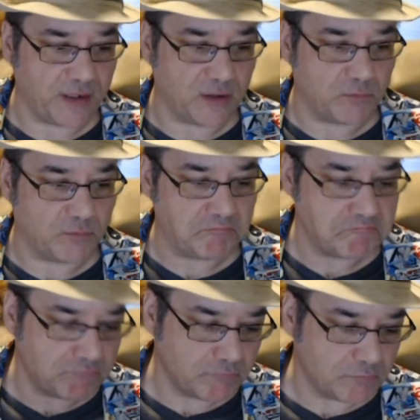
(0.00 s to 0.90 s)
as they
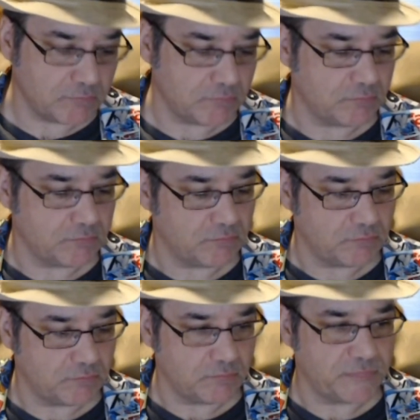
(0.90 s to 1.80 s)
know.
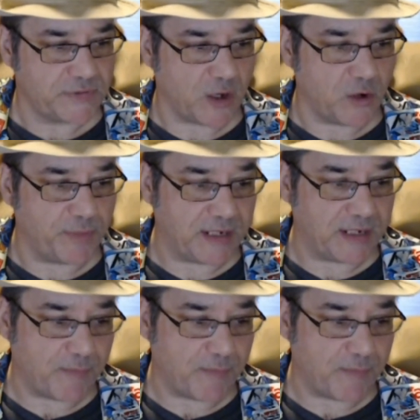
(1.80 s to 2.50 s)
So,